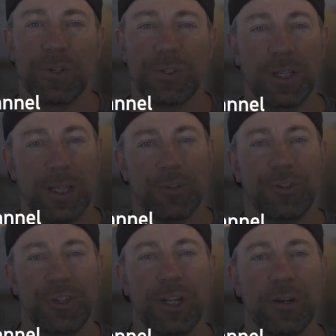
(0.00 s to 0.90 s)
tiers,
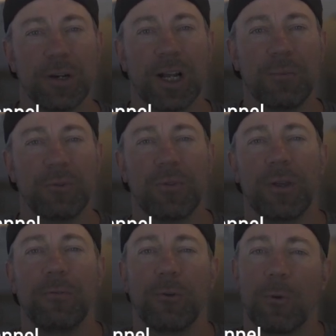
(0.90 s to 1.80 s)
or you can
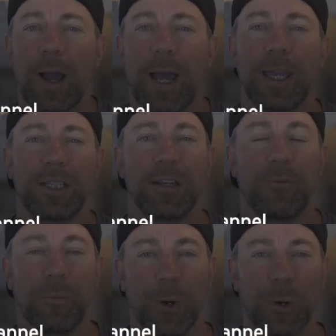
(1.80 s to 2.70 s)
select the join
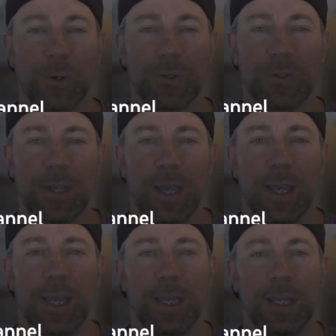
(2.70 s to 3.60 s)
button and join today.